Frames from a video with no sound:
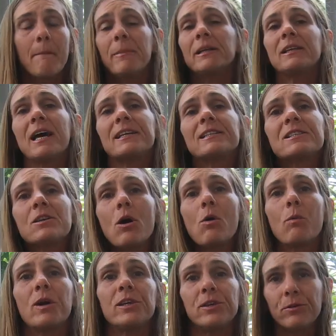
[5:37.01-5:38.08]
But let us
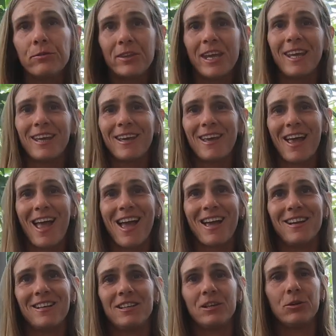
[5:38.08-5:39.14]
know what you think
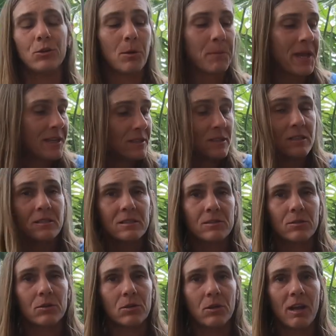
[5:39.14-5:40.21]
and your
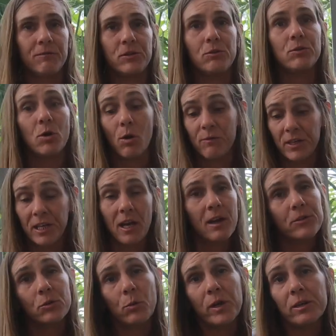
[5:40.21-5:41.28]
opinions, or if you know of any
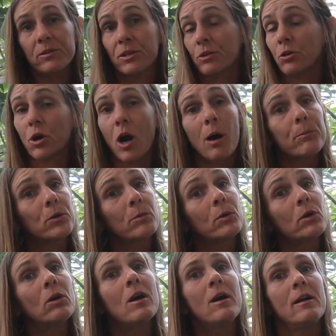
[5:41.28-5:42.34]
other wheels that are
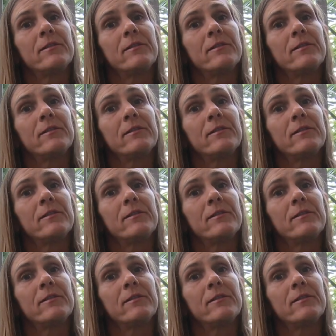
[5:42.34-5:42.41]
comparable